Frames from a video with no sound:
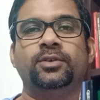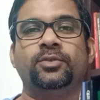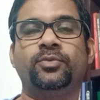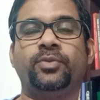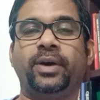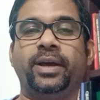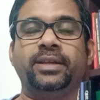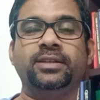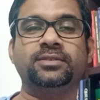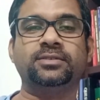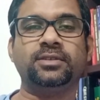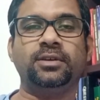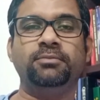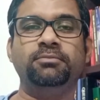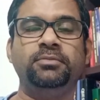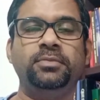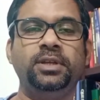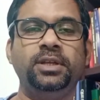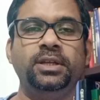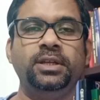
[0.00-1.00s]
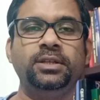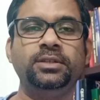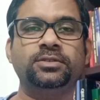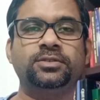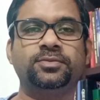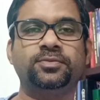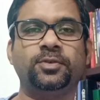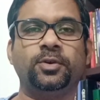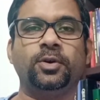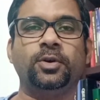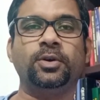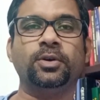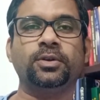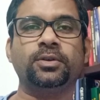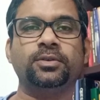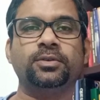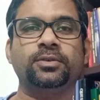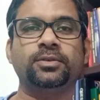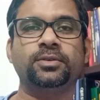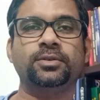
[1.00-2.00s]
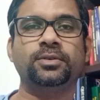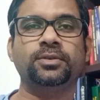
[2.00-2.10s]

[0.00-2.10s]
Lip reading: find some means for